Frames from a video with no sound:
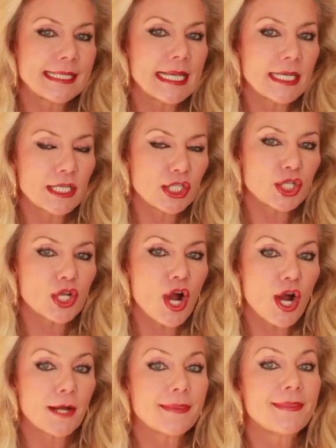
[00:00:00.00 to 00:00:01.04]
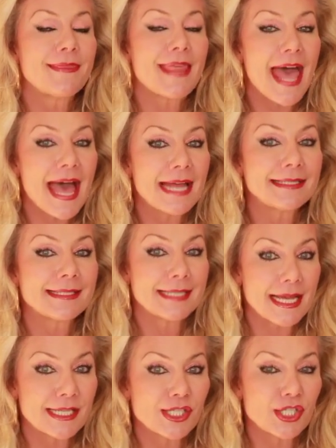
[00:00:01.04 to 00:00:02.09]
see in a chart that
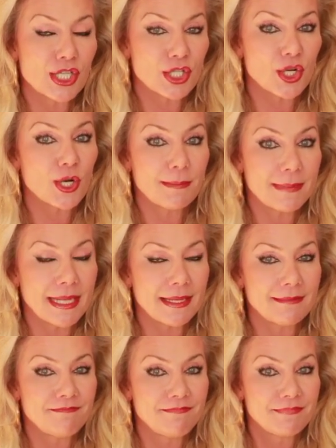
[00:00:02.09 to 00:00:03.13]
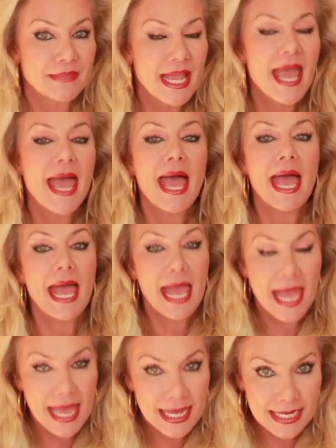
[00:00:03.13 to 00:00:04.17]
does determine
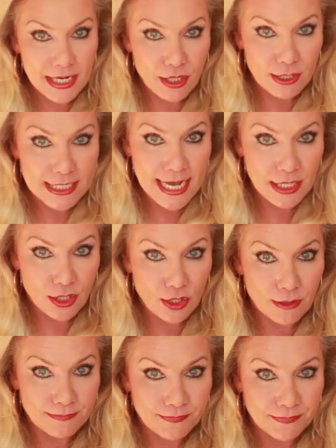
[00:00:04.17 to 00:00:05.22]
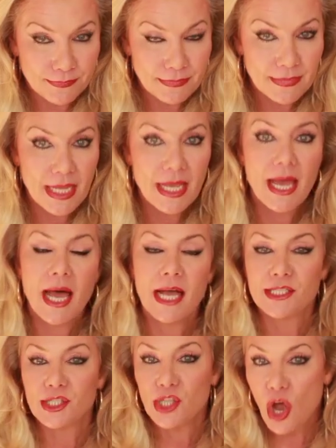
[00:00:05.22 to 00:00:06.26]
an entertainer,
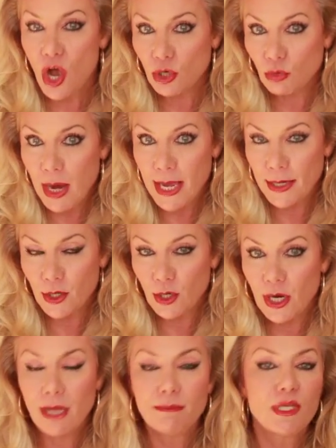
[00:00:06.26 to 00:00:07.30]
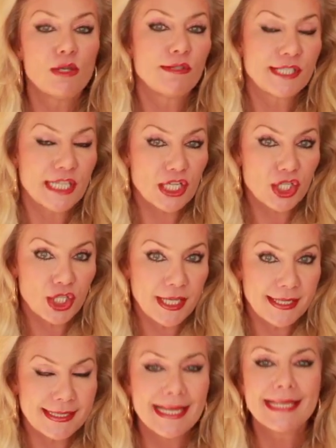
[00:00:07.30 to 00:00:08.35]
a songwriter, a
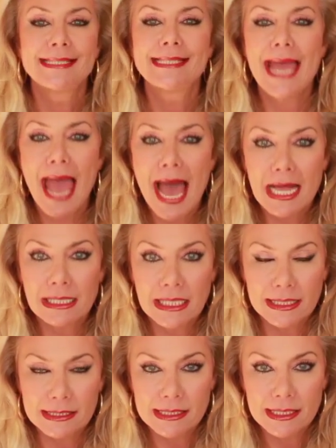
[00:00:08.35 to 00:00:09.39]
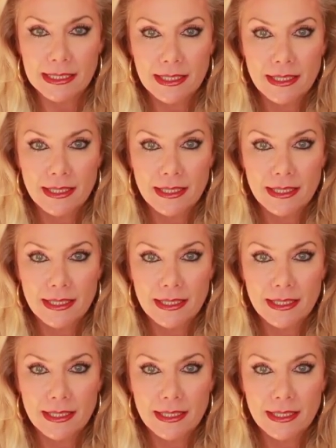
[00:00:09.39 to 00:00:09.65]
musician, talent.